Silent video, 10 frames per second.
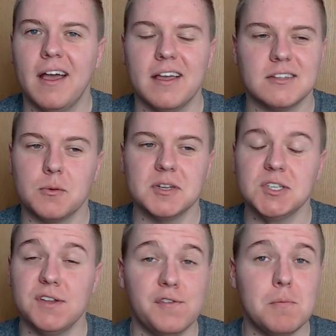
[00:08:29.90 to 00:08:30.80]
It's almost
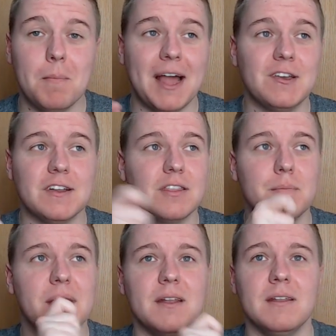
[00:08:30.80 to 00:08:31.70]
as if you magicked them
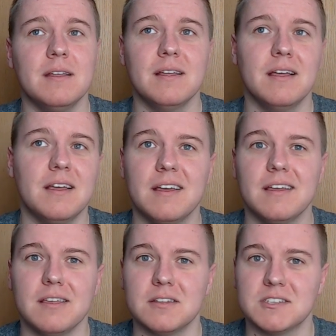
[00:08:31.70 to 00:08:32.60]
in
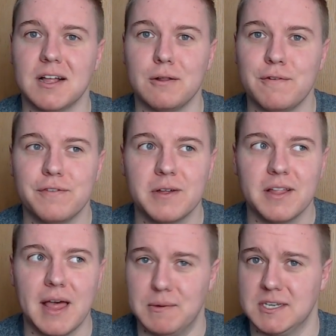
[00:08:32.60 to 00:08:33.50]
yourself.
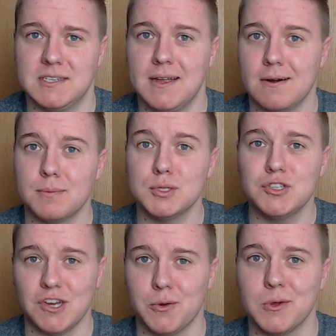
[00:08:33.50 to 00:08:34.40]
That was a terrible
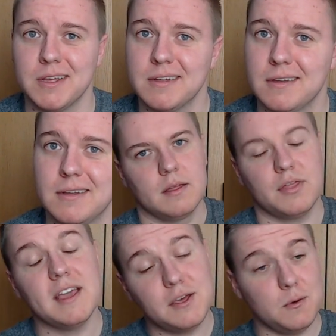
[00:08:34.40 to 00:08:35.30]
joke.
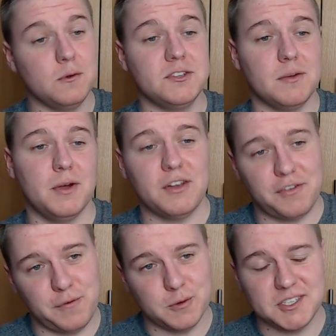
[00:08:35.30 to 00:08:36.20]
Thank you all so much
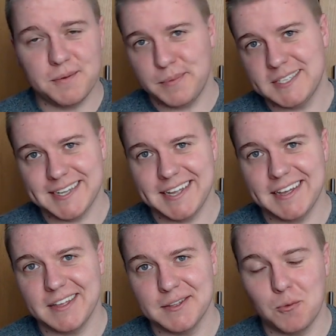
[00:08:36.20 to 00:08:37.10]
for
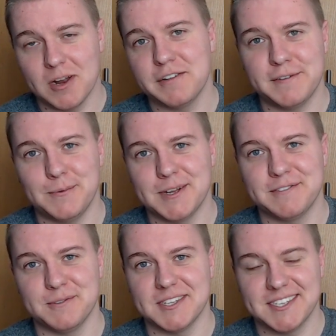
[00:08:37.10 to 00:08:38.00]
submitting your wonderful,
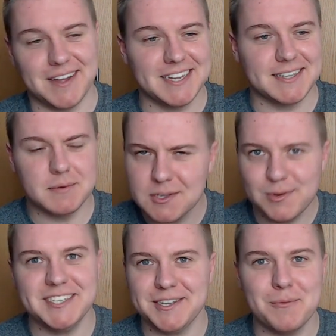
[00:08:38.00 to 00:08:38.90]
wonderful designs. It's
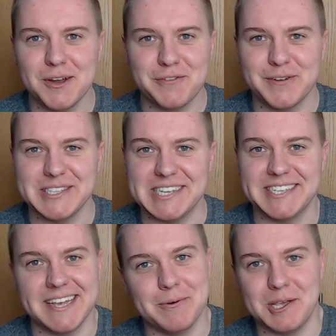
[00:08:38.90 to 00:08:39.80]
always so much fun to
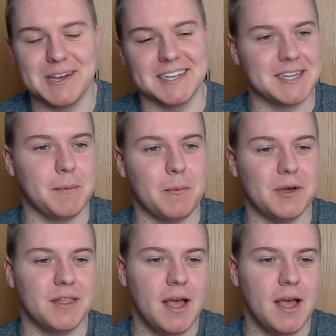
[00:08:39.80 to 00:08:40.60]
see what you guys come up with.